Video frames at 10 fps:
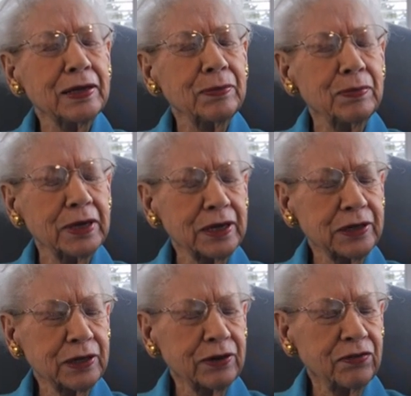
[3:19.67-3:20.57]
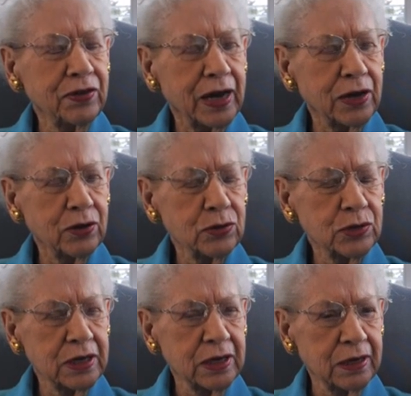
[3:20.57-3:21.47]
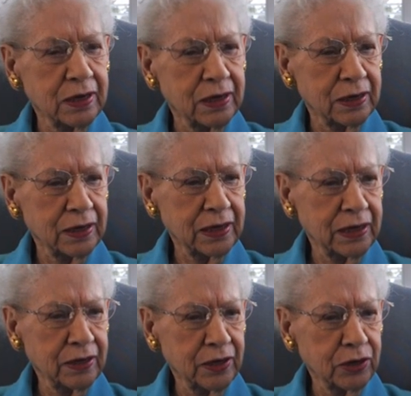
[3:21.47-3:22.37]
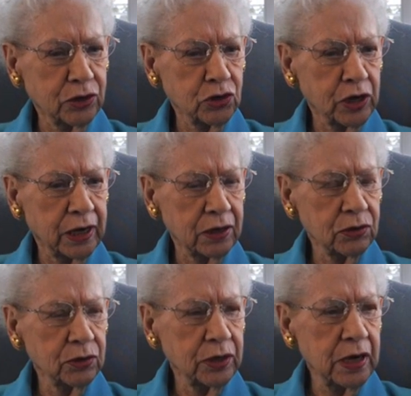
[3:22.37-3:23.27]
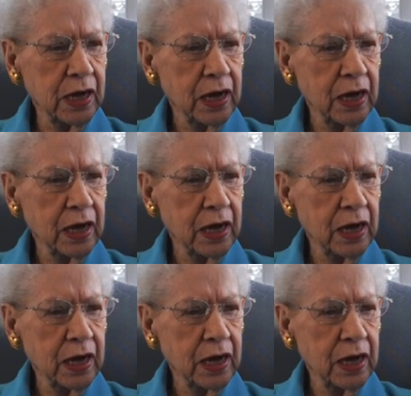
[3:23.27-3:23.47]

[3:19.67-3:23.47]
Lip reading: military values in their childhood.